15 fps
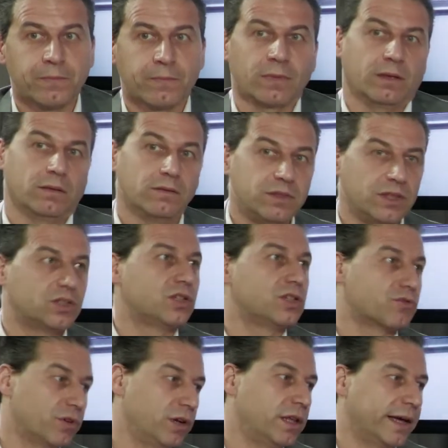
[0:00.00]
This is
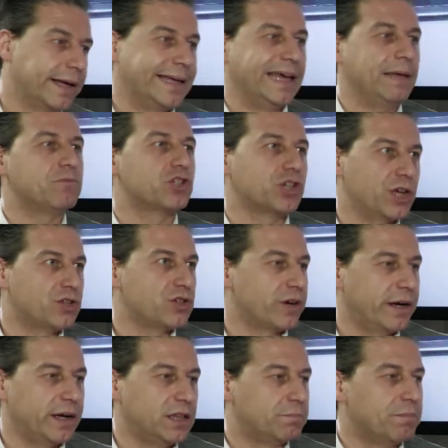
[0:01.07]
really a game changer, and
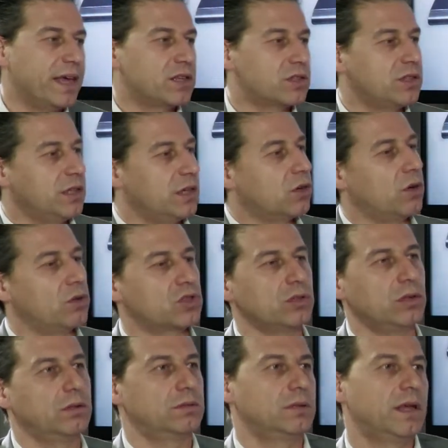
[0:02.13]
it makes the console